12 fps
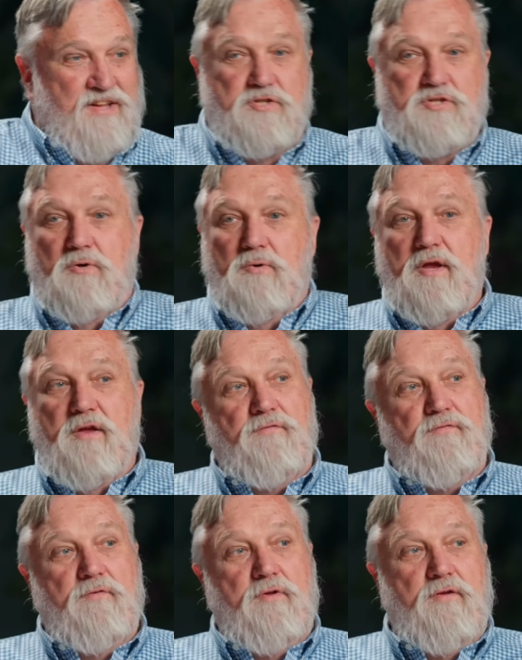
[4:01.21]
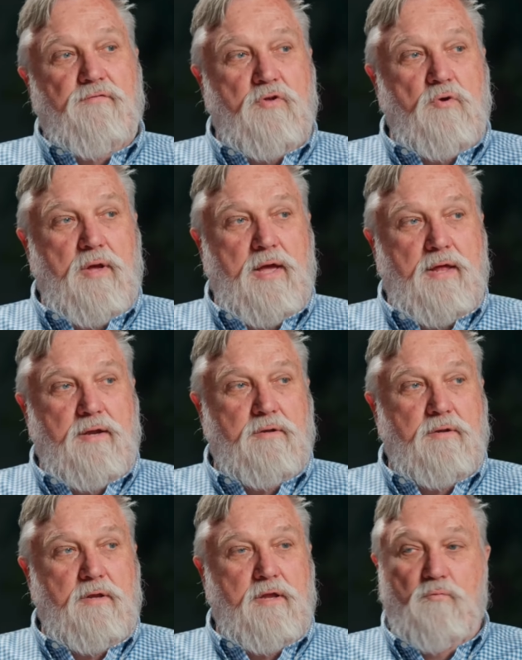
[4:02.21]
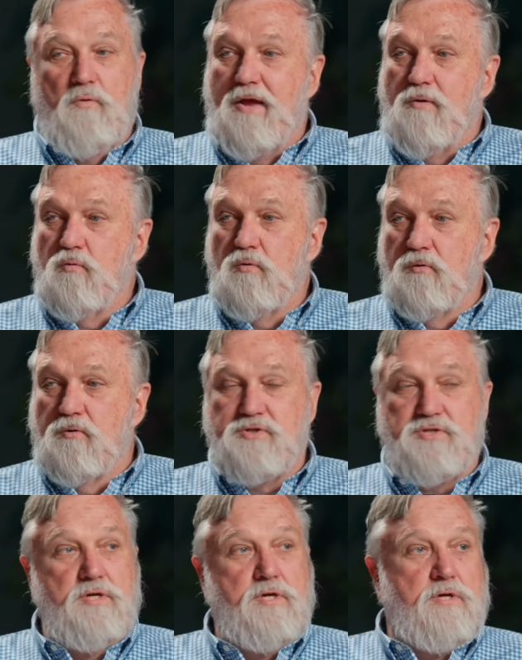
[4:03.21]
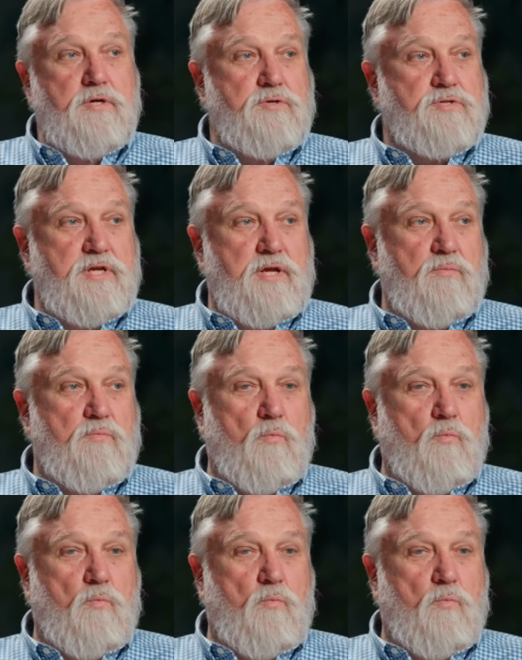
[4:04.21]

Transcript: So if we had rulers who said,